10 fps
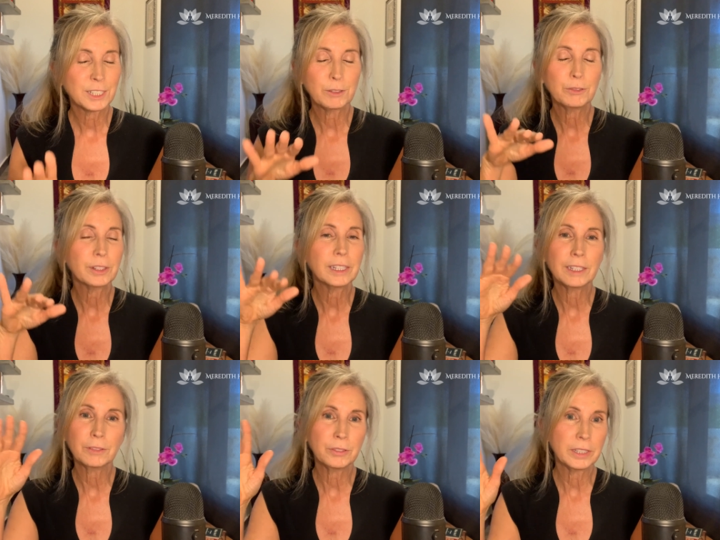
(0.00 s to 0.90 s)
fleeting
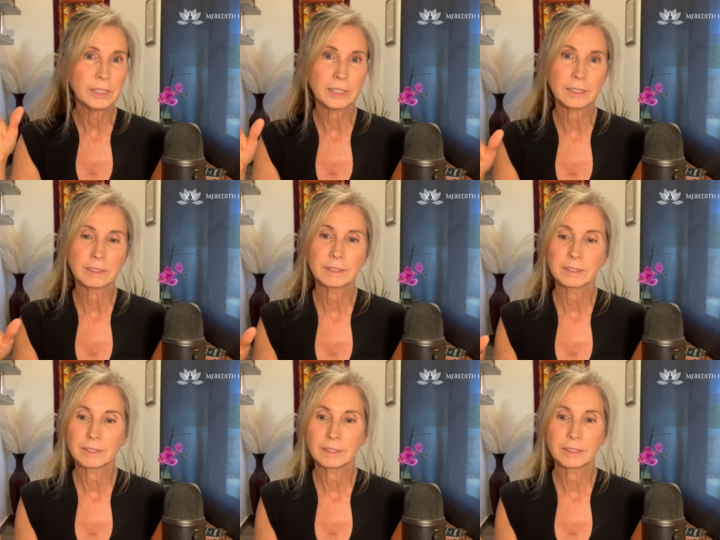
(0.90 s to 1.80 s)
feeling.
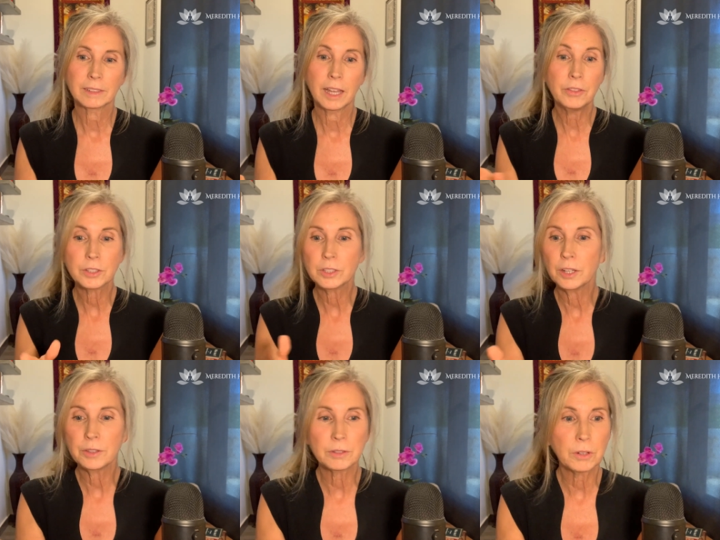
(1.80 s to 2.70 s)
And there's
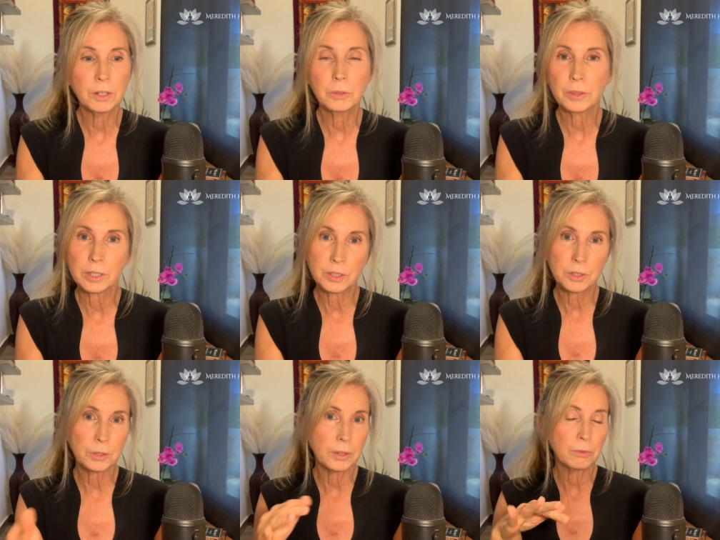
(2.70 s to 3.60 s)
nothing wrong with it.
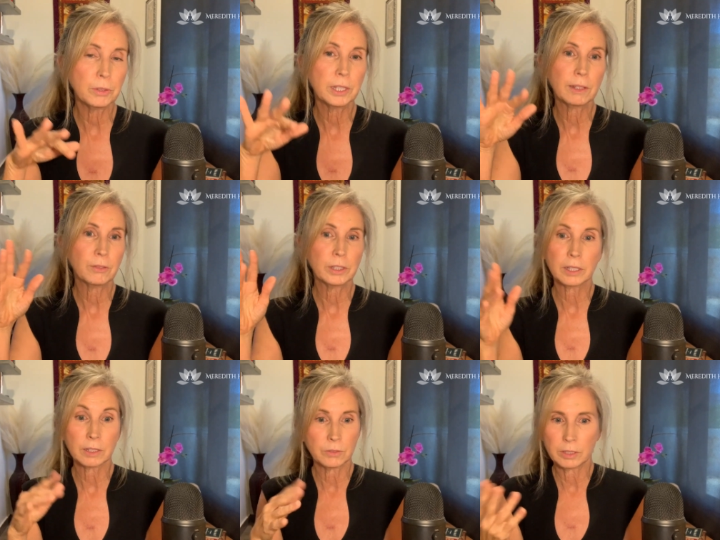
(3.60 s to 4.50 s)
Enjoy the fleeting feeling
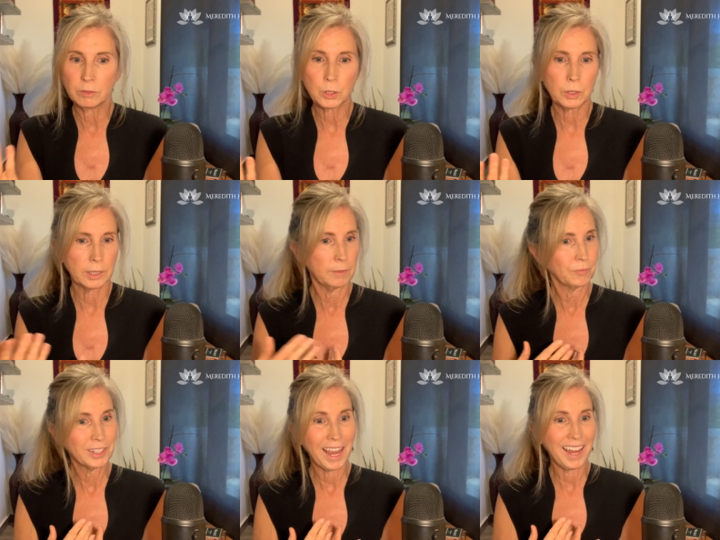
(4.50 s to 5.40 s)
enjoy it.
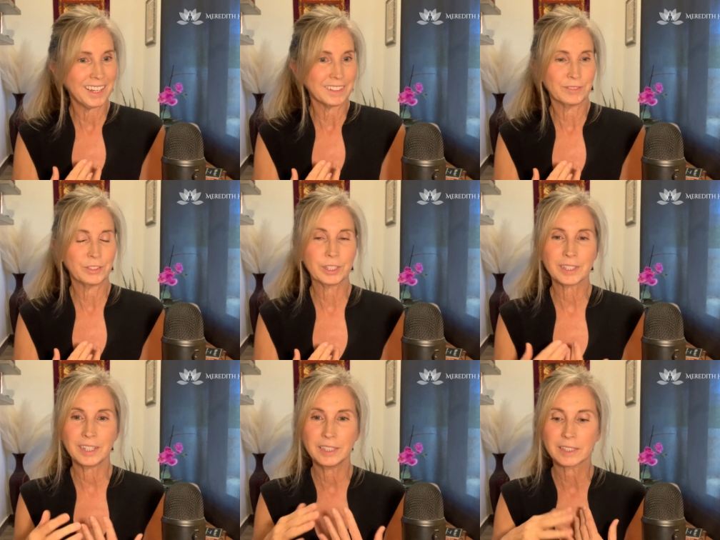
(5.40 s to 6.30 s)
Yay, feels
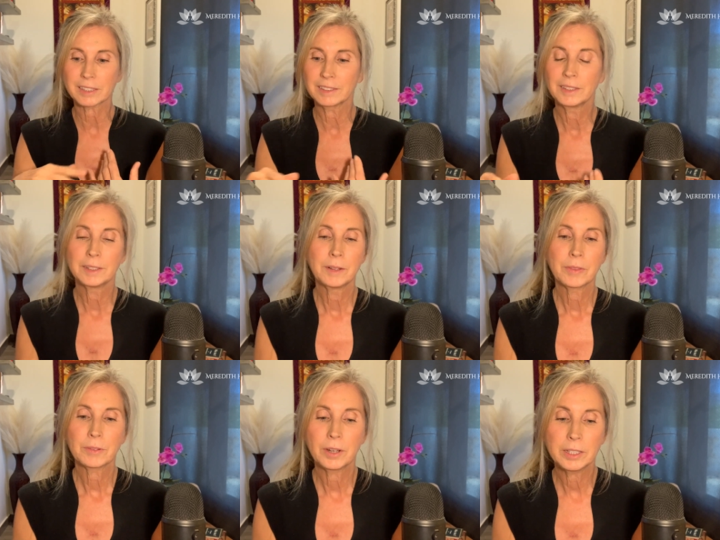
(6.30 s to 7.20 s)
nice,
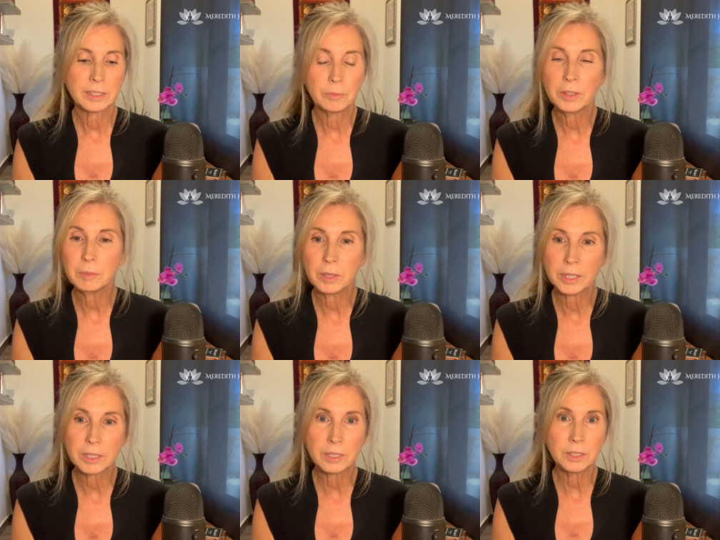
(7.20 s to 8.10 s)
right? Something
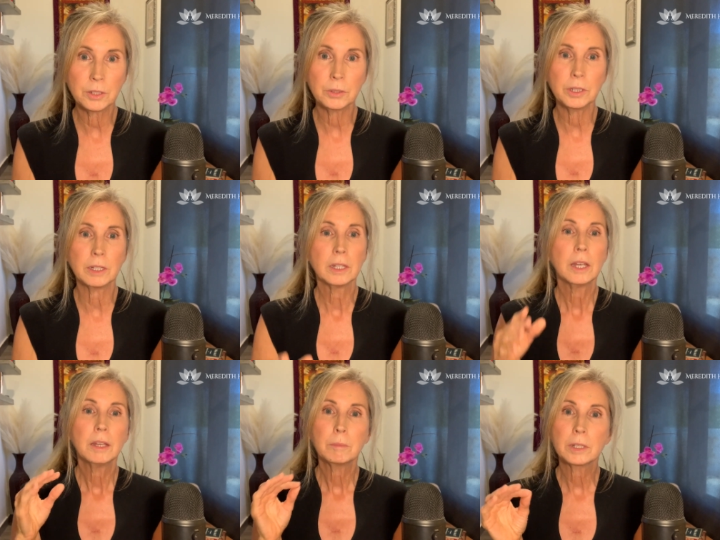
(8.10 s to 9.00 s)
pleasant, enjoy it.
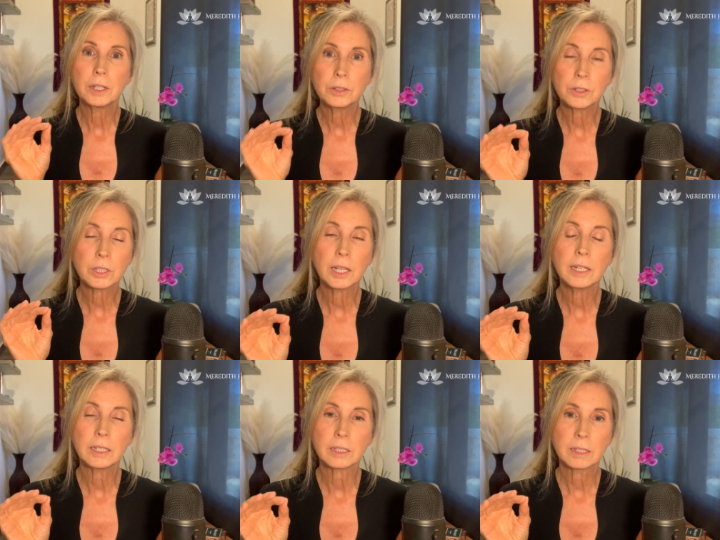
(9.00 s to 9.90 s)
But understand,